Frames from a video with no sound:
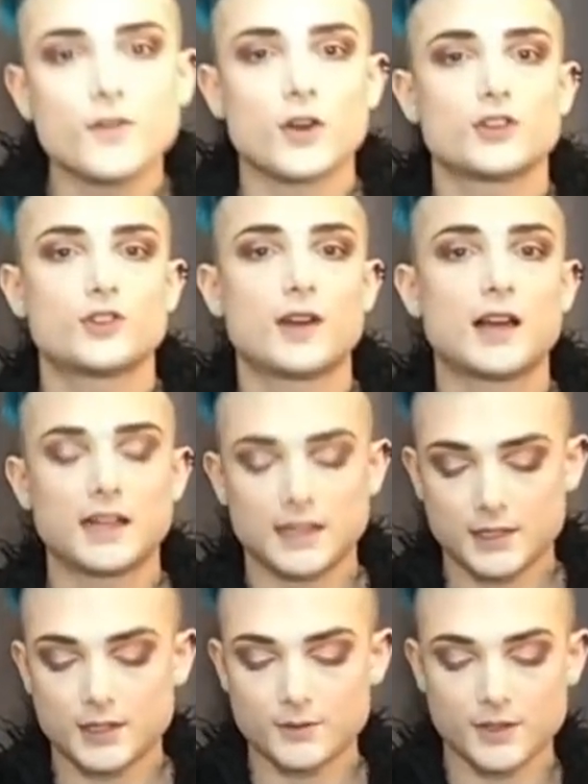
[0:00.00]
move on to
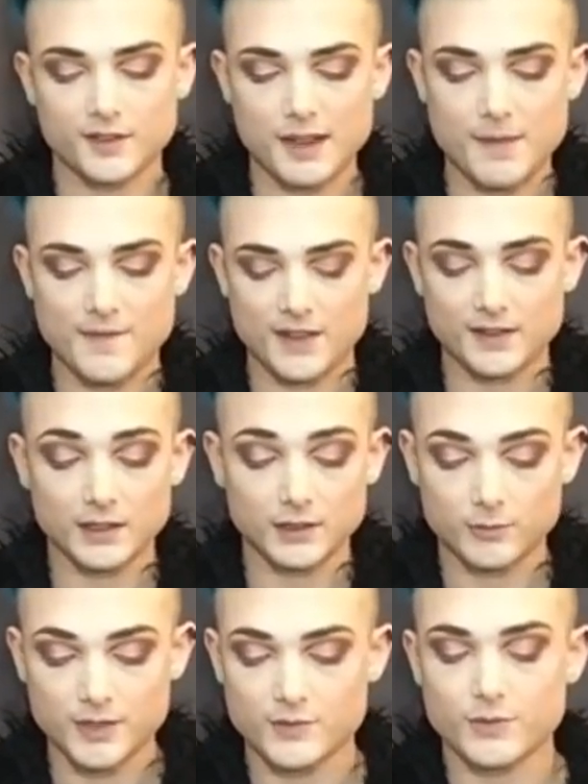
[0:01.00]
highlighter, I'm going to set my face a
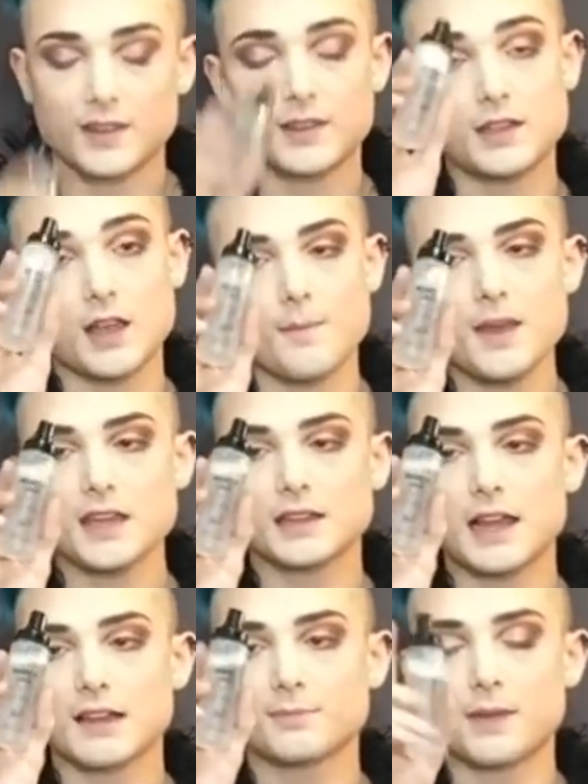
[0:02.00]
little bit with the Make
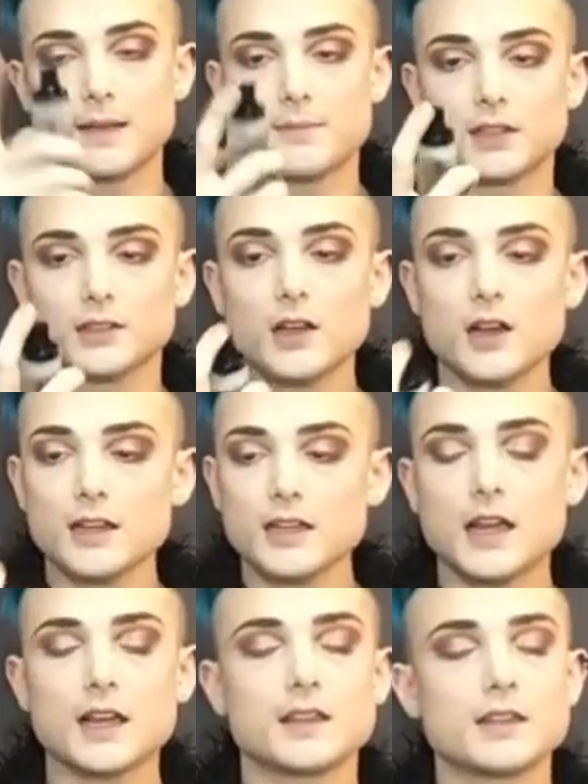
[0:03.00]
It Last by
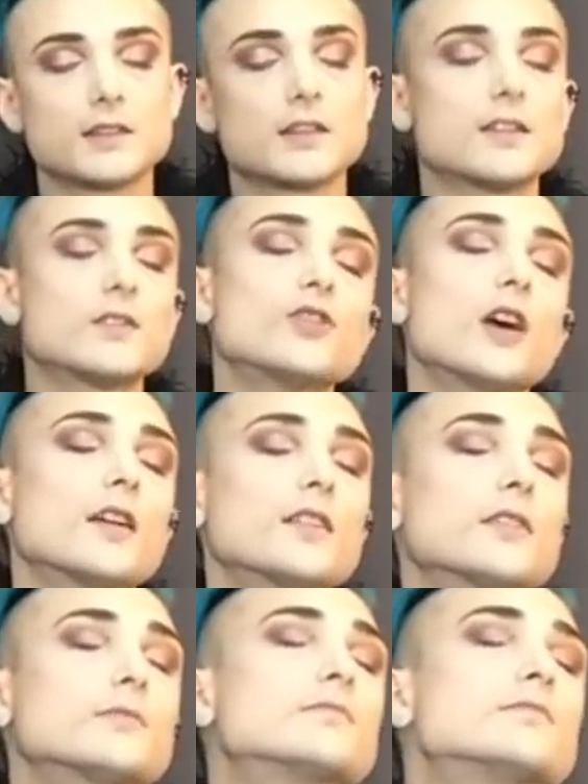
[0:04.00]
Milani. I think this
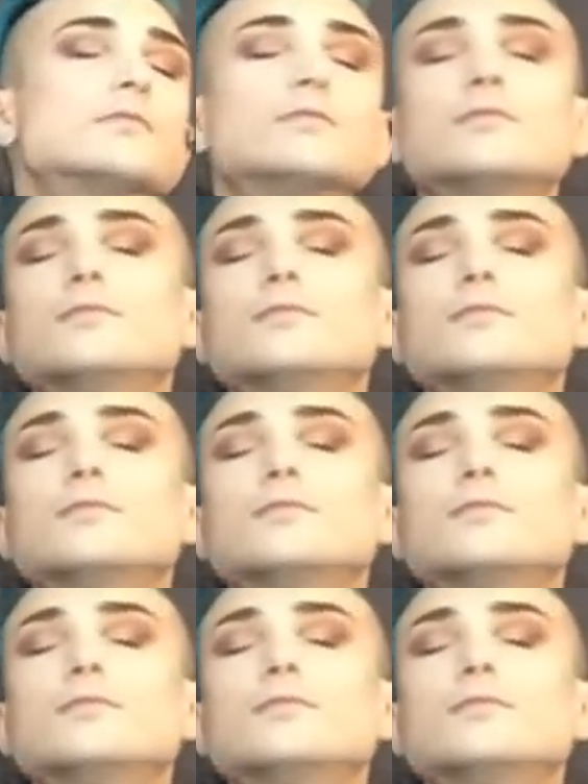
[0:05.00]
just...